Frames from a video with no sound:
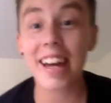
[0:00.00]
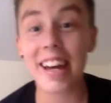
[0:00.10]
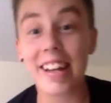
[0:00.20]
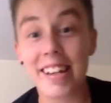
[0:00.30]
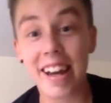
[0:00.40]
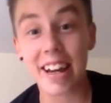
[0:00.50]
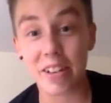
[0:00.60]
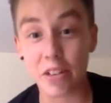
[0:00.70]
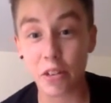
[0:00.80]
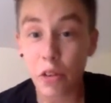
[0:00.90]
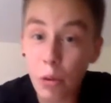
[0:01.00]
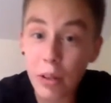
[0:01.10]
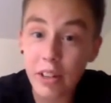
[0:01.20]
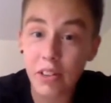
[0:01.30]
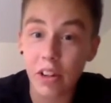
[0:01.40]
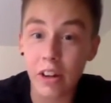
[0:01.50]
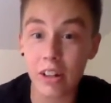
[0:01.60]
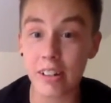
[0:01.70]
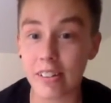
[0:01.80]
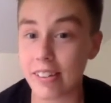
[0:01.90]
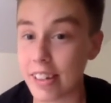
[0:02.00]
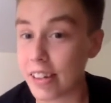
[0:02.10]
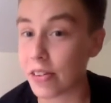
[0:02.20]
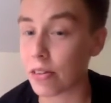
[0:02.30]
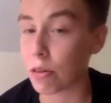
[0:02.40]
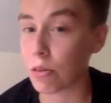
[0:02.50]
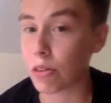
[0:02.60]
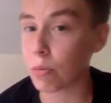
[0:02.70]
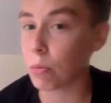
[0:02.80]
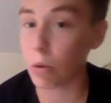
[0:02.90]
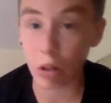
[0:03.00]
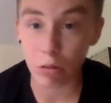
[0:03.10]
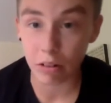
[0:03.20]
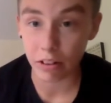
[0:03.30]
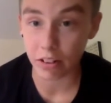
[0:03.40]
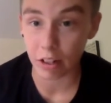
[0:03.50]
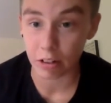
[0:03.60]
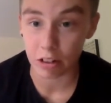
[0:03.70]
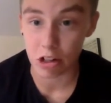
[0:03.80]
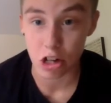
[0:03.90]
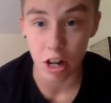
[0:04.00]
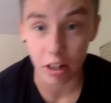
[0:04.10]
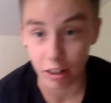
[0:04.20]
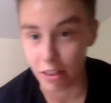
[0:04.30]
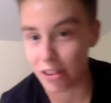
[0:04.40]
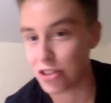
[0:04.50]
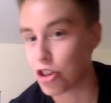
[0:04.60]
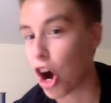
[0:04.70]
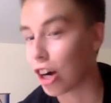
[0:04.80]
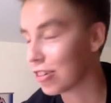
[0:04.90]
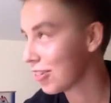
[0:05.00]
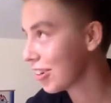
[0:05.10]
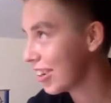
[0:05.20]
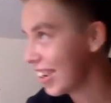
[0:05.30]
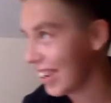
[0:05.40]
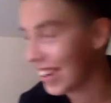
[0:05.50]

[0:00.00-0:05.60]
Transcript: And yeah, it's two weeks on T. So tomorrow, once I go to the jock, the doctor,